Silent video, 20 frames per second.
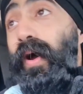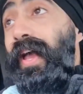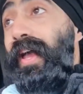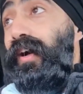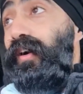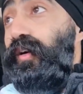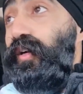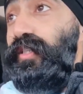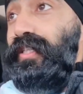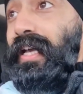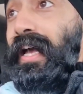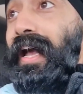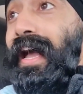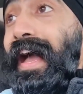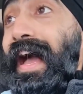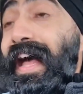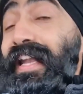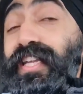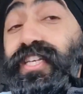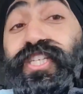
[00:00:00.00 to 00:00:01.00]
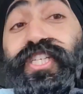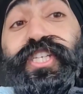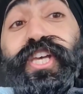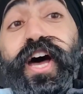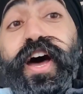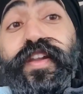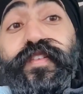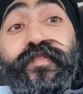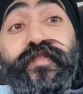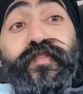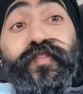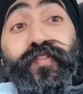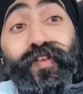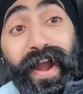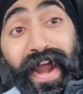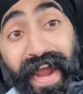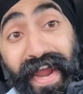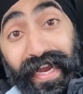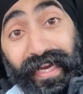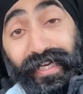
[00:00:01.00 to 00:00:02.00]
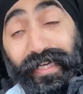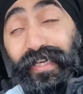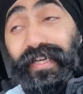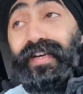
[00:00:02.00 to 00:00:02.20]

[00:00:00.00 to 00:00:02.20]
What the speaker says: Wales. And a certain Frank